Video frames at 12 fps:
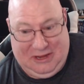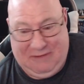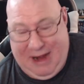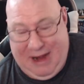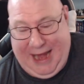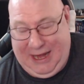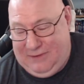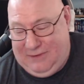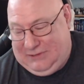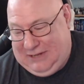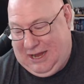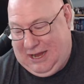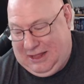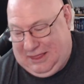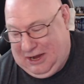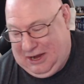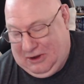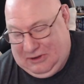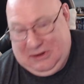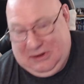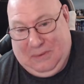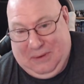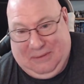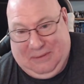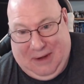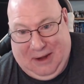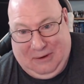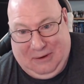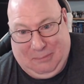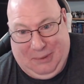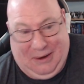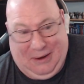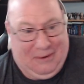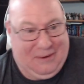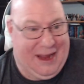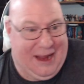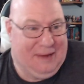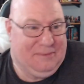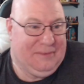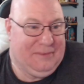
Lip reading: Right. You've seen a thing or two with the Red Hook Pier, okay?